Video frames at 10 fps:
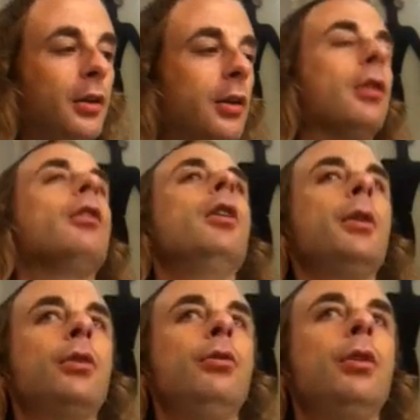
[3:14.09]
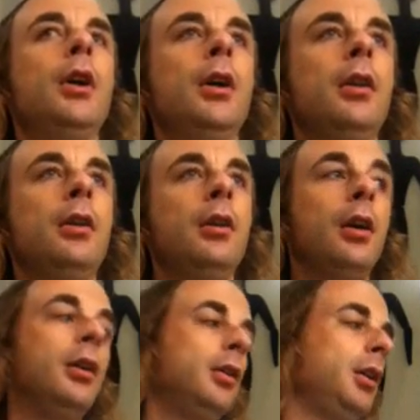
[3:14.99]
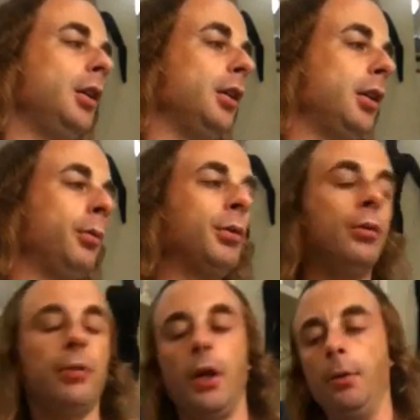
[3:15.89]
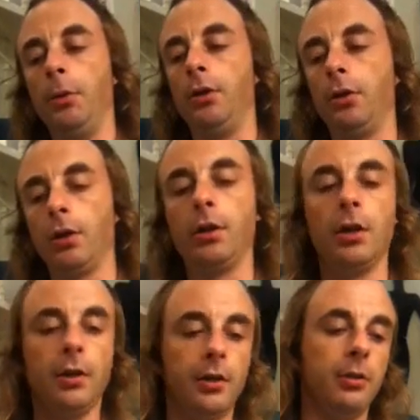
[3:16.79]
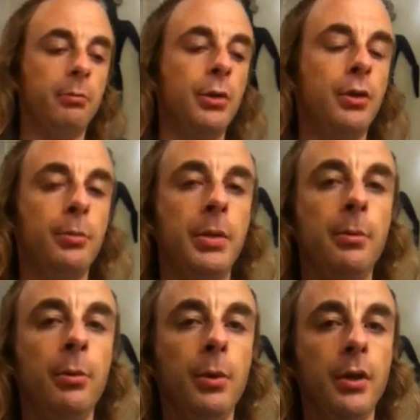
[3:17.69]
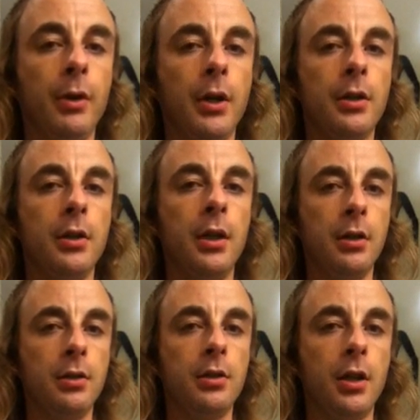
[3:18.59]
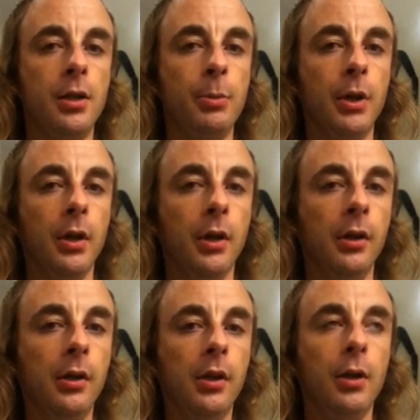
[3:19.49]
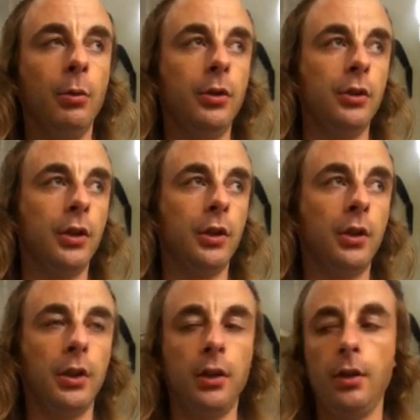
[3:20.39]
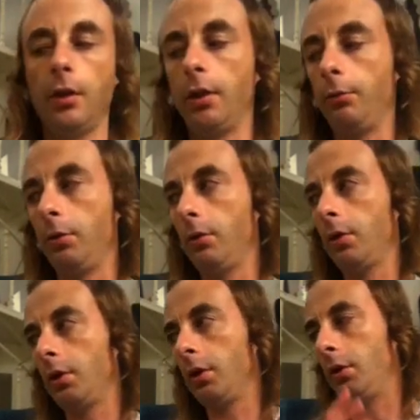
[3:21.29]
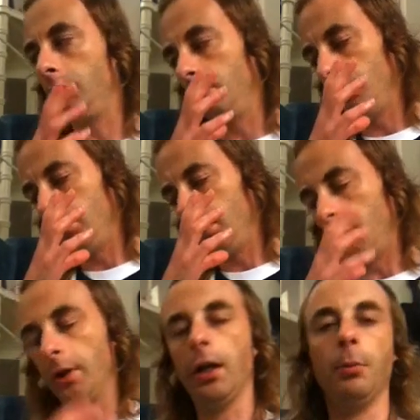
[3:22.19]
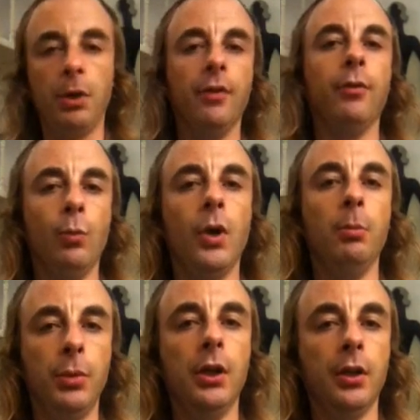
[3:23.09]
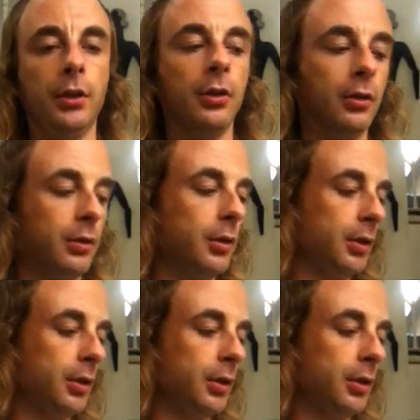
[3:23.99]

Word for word: So I thought, it's all right. And indeed, it was all right me doing the dancing because people were actually entertained by it. It wasn't just like everyone going like, like that, apart from one person,